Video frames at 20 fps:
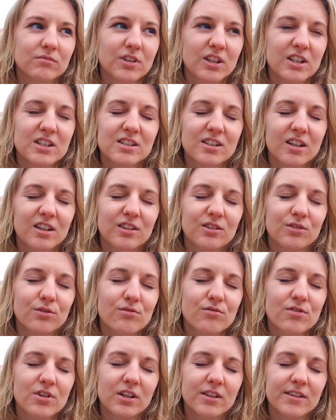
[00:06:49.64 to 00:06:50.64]
it's like you
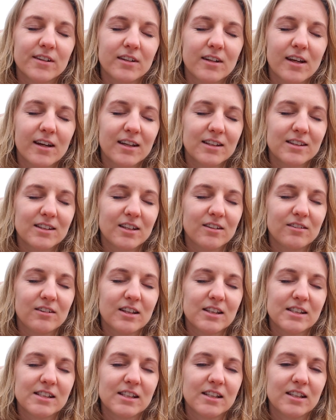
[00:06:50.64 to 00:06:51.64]
feel the
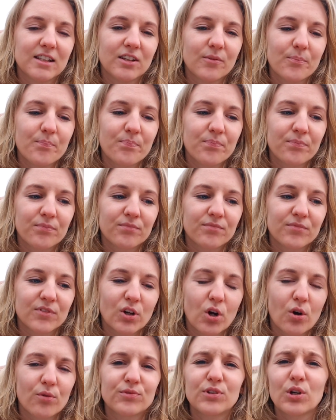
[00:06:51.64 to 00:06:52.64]
negativity
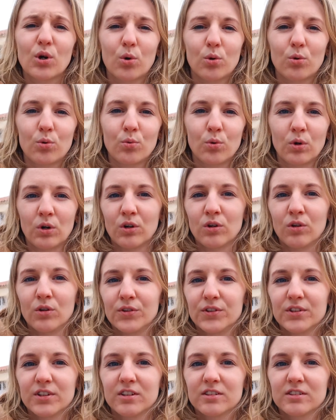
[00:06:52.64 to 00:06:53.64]
of the whole
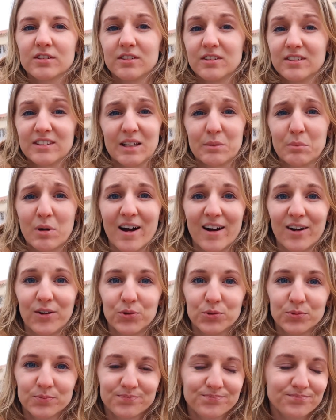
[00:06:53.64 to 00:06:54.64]
world
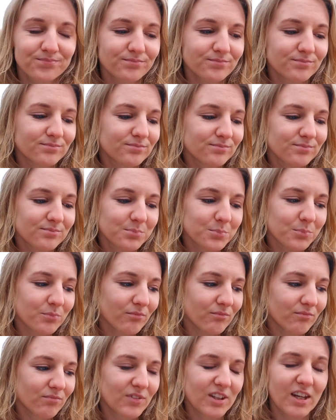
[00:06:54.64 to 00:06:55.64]
somehow.
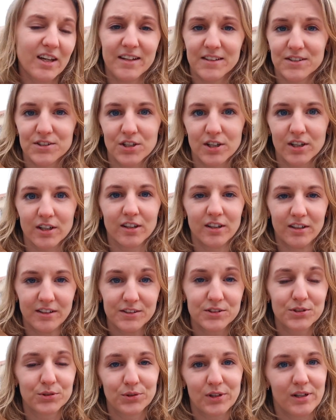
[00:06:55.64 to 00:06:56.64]
It's a
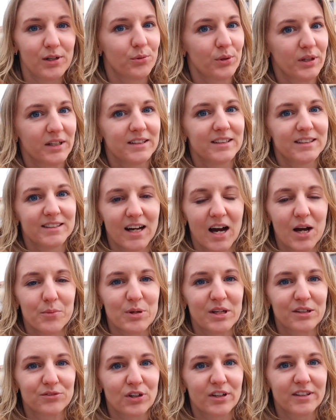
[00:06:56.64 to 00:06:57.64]
it's a really weird
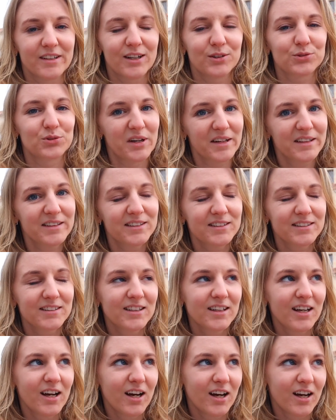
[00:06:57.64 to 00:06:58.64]
timing right now, right?
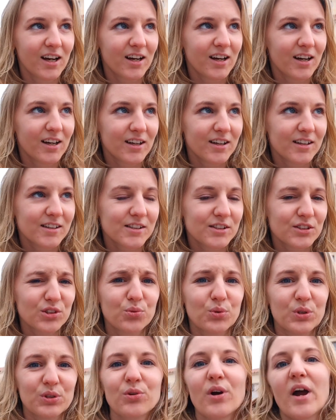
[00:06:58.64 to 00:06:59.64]

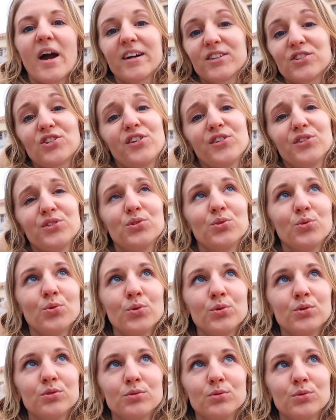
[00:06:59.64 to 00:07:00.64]
So what do I actually
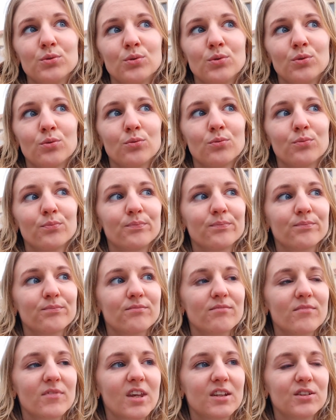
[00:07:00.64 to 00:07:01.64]
do to
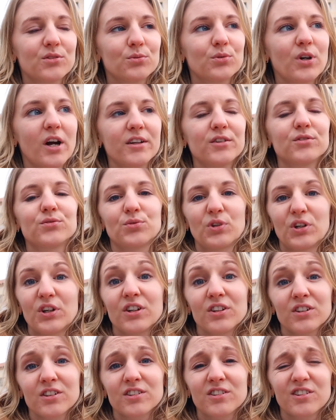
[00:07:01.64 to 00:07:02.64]
to kind of
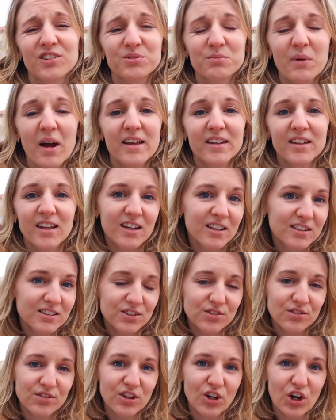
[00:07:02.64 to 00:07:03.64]
work on my
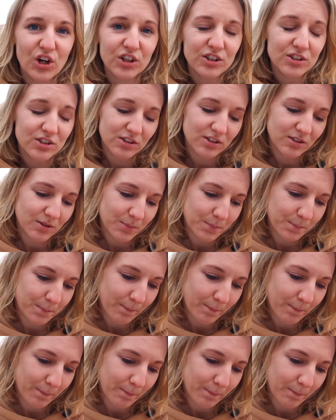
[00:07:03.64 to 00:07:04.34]
negative thoughts?